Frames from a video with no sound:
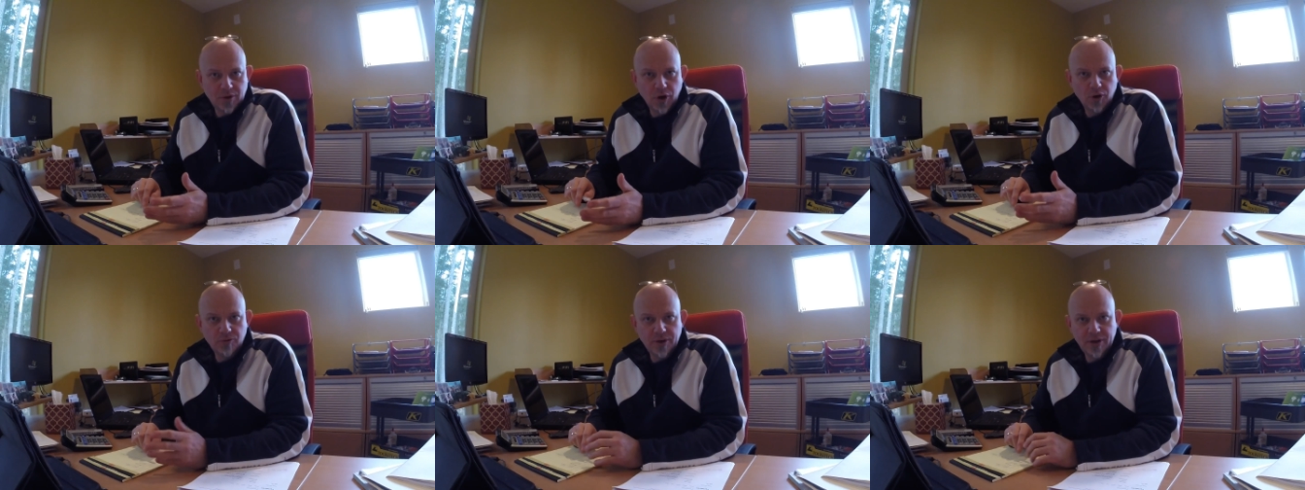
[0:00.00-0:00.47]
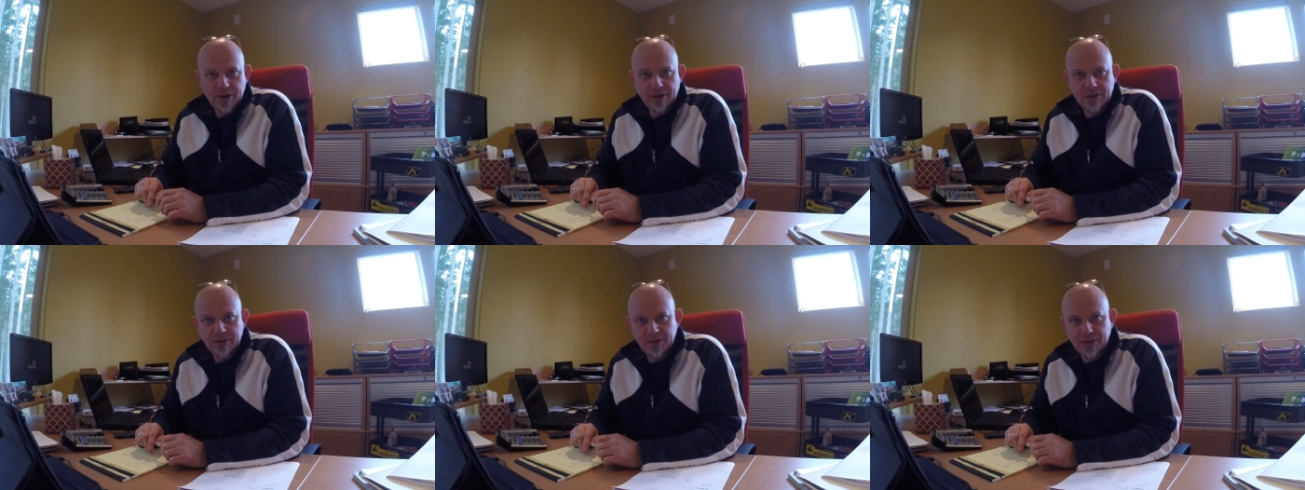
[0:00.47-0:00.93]
over
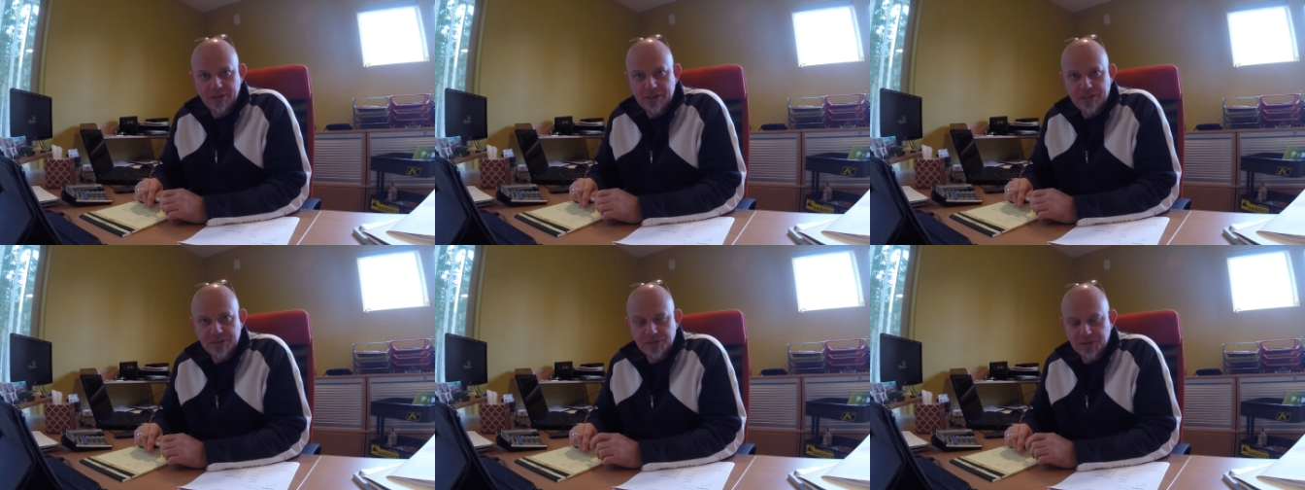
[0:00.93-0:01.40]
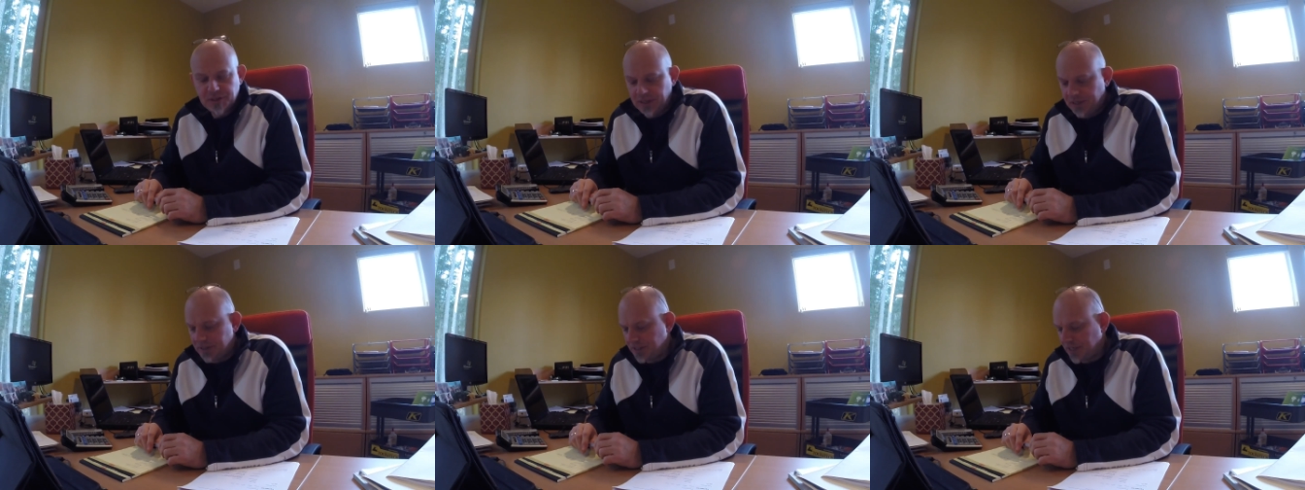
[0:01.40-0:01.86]
these
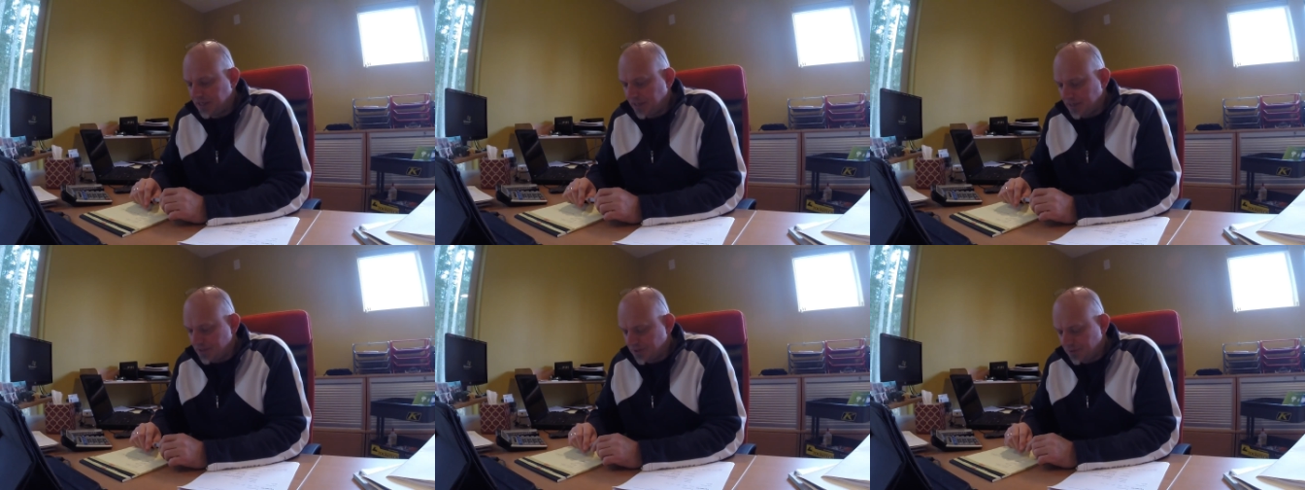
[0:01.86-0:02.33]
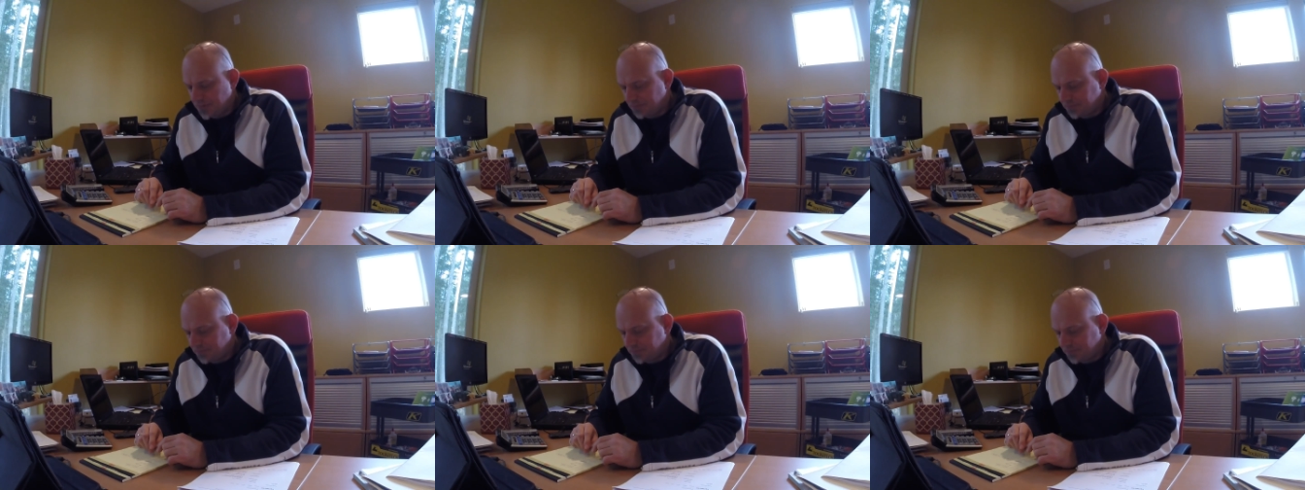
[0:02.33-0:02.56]
10 days.